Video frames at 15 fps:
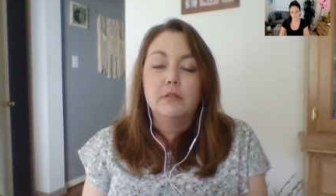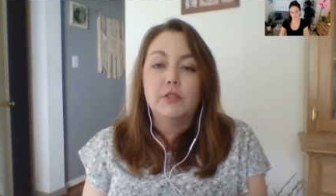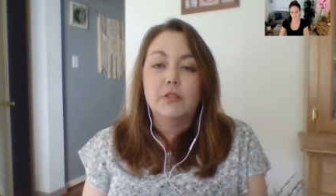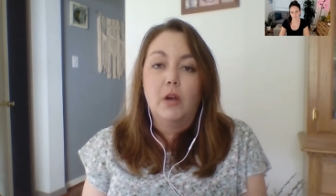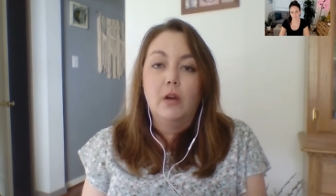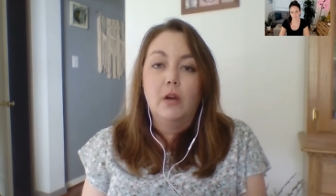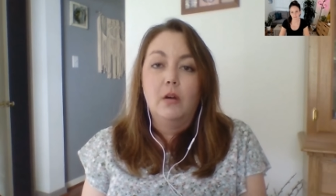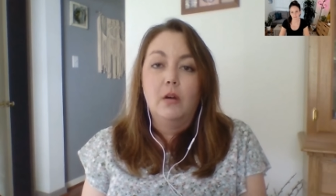
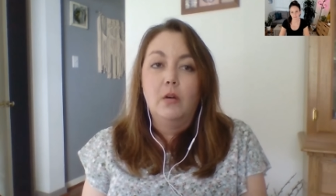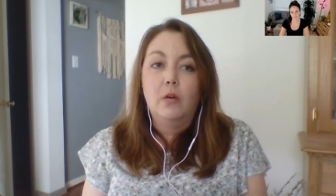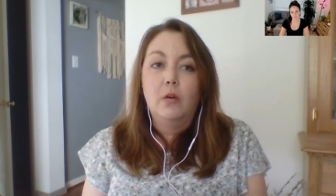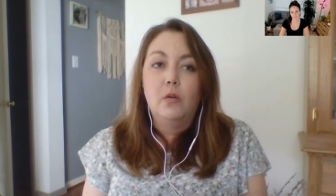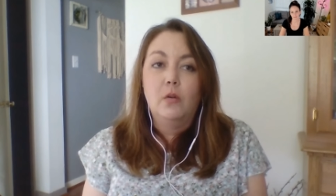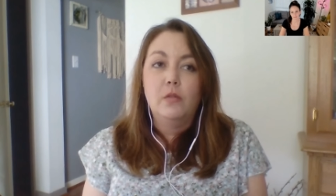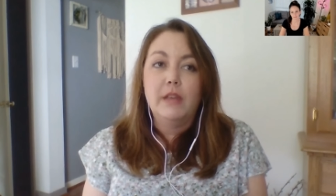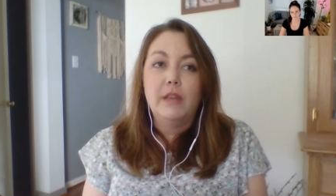
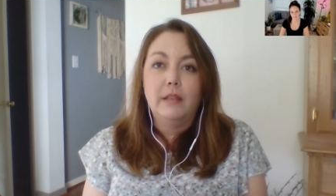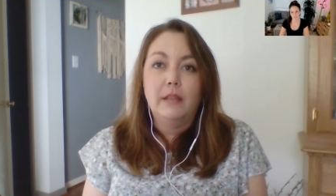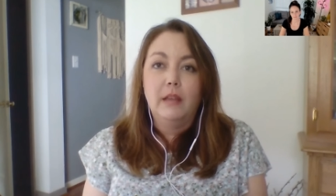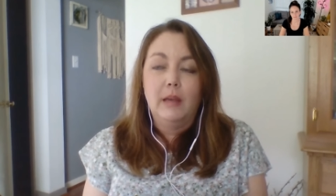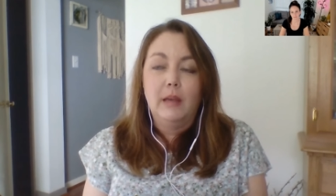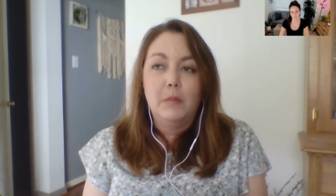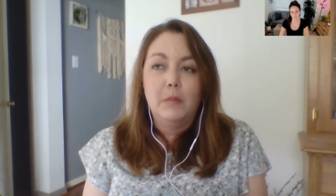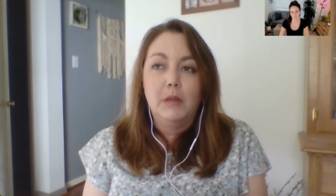So then
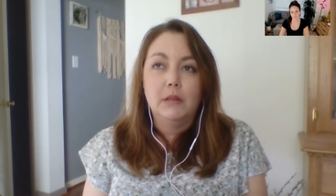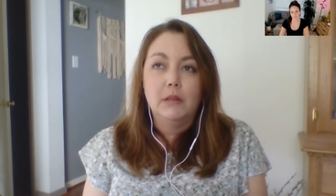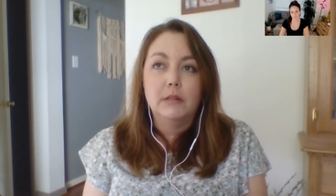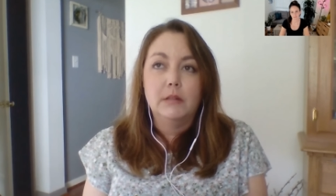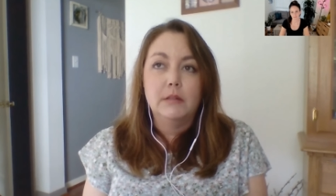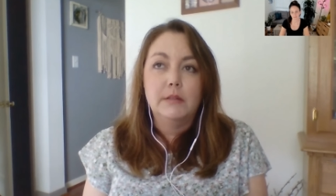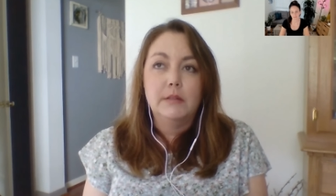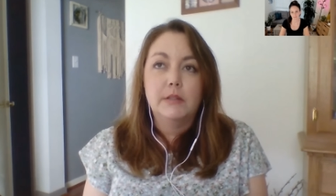the
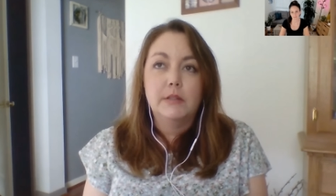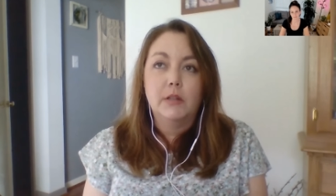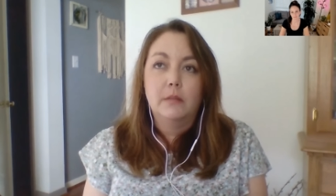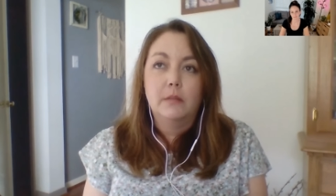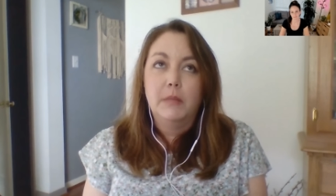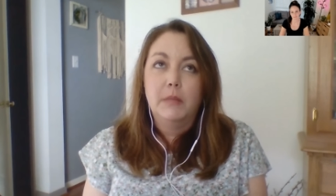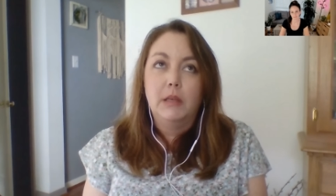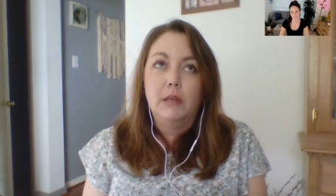ambulance
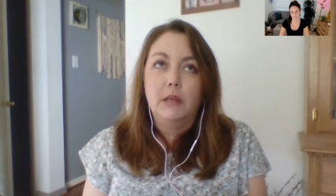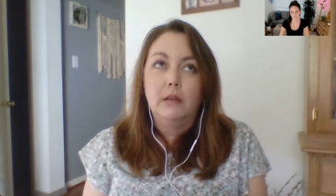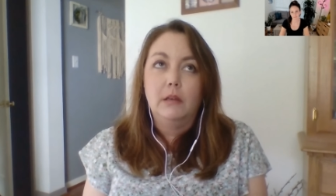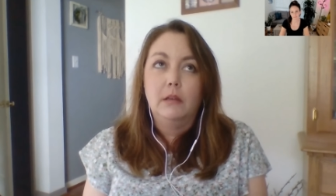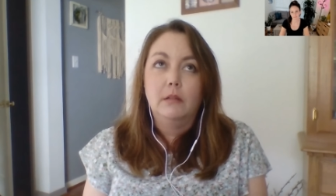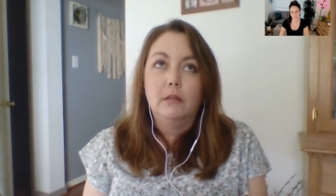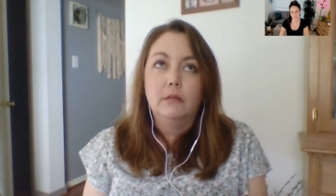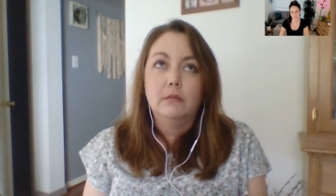took
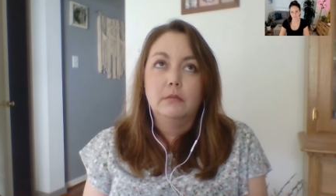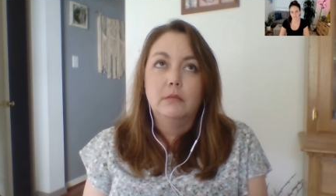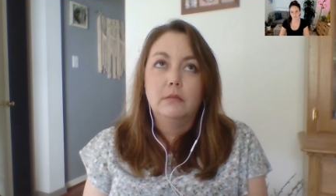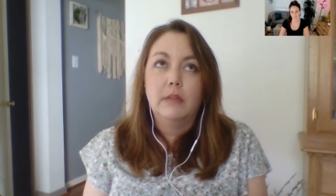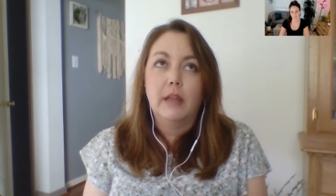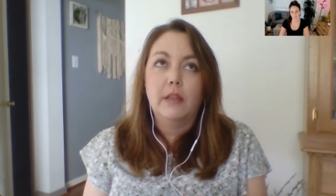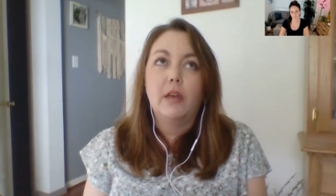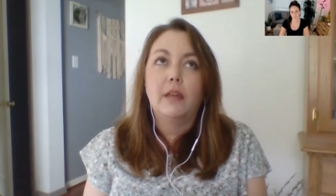me.
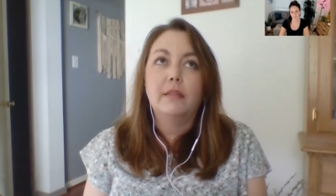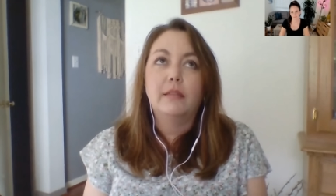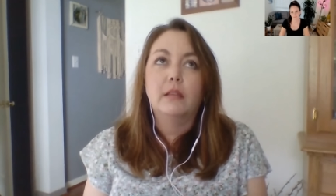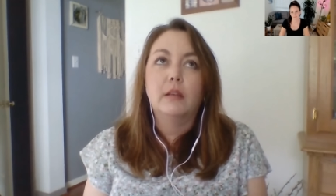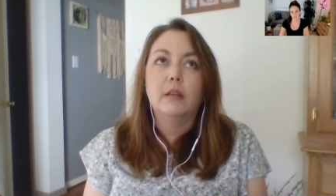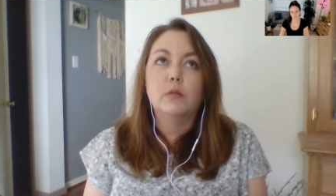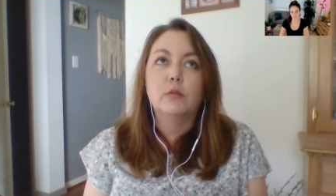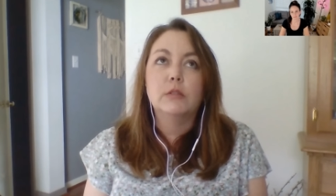They thought
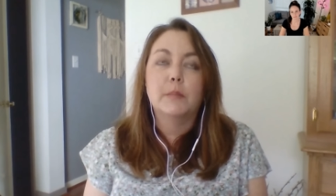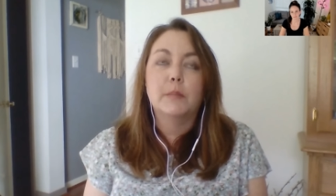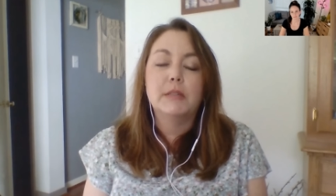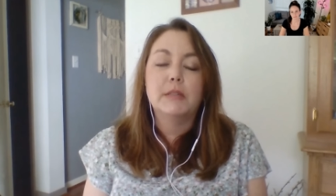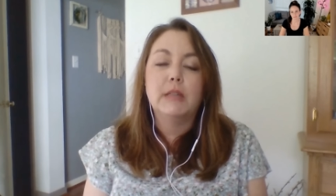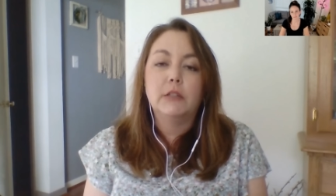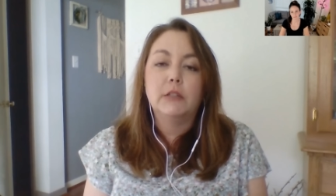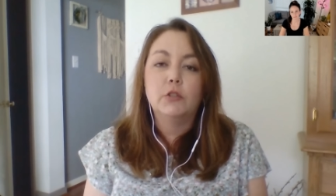that there was a
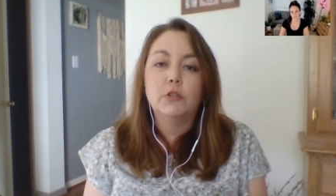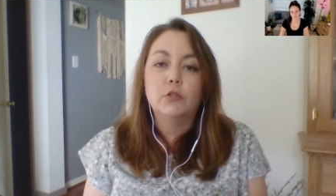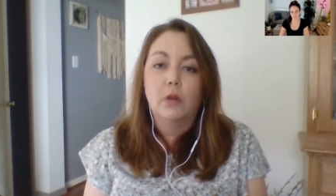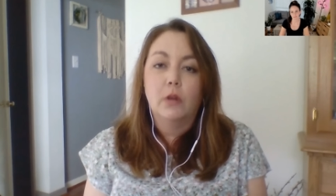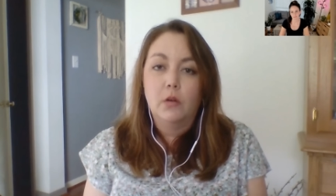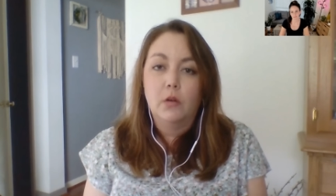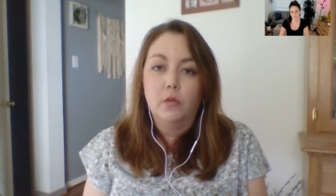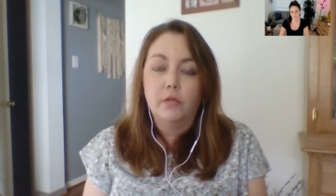potential
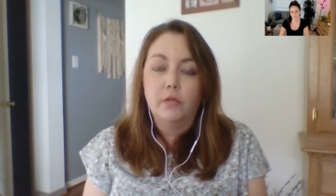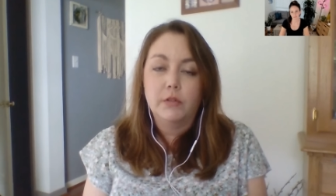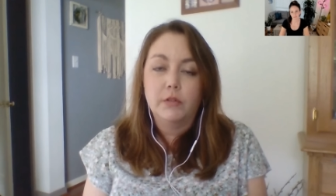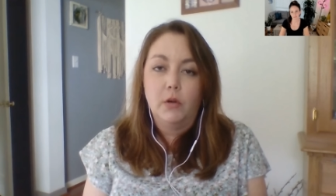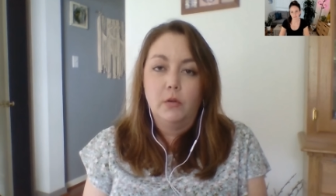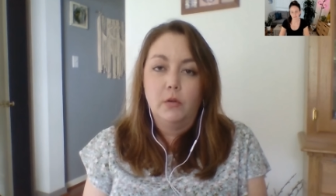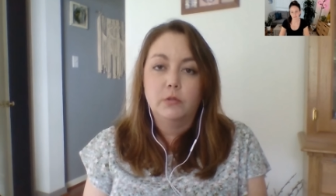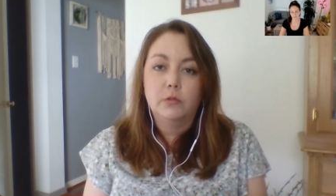drug
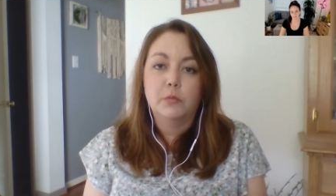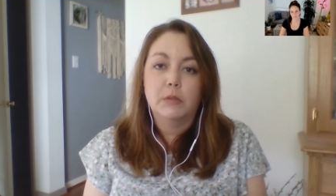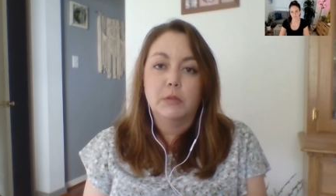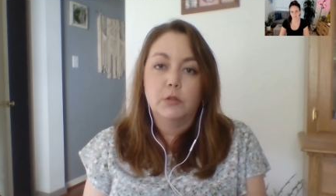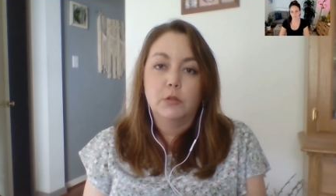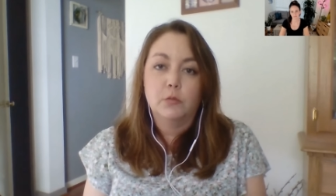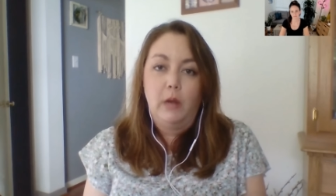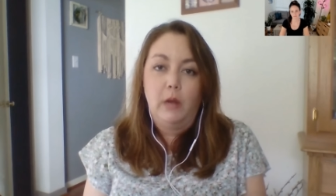overdose,
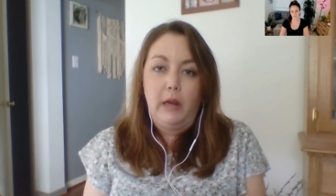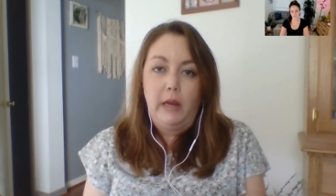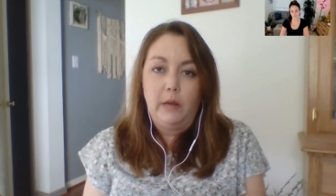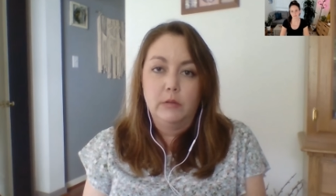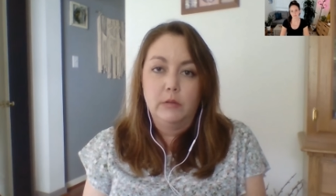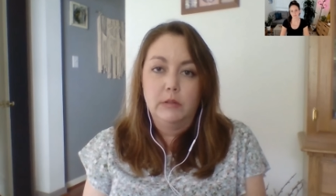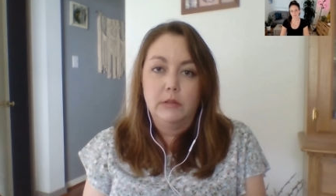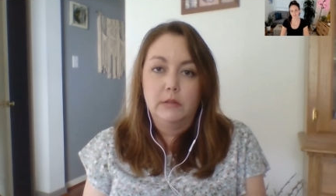which is why I
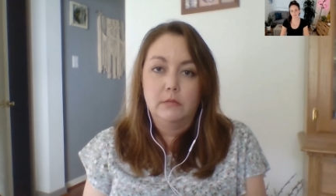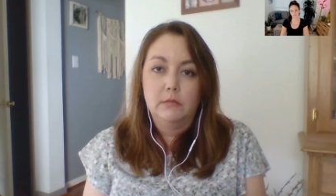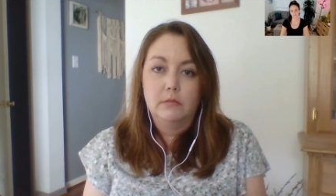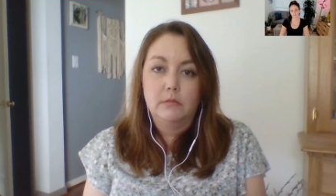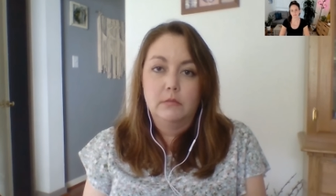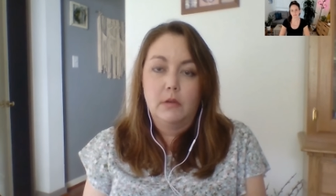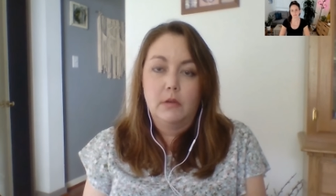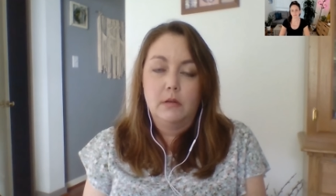was
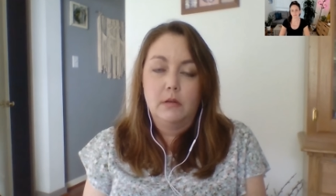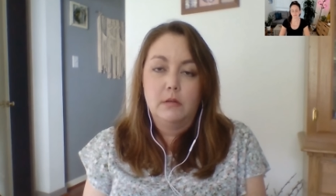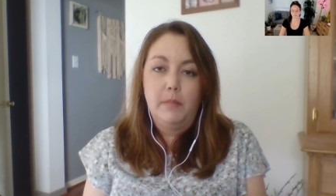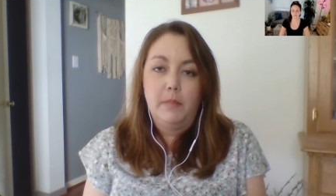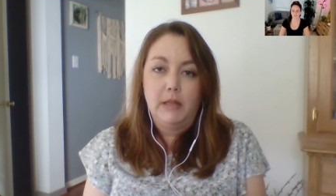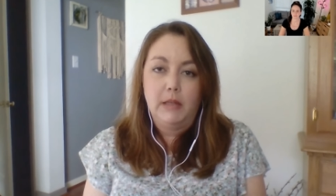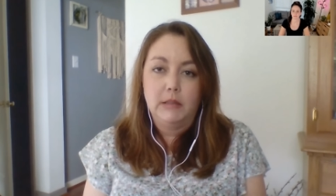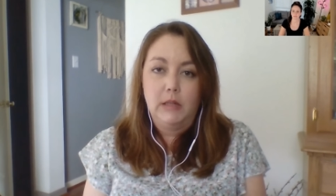
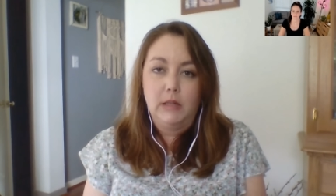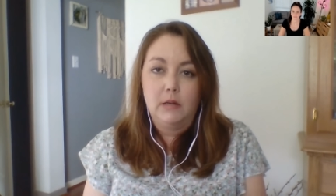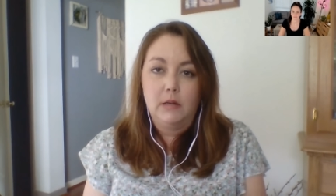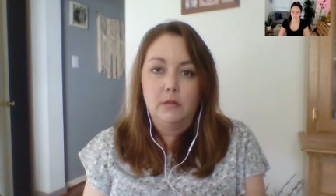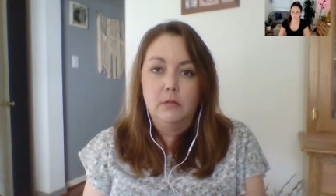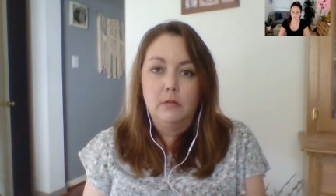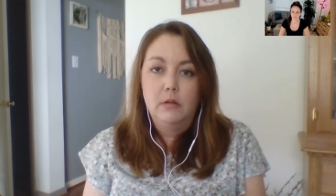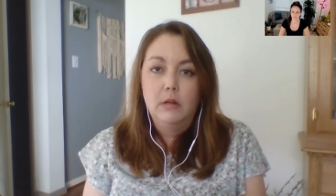passed
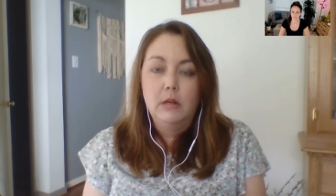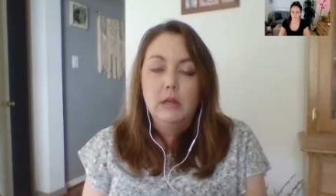out.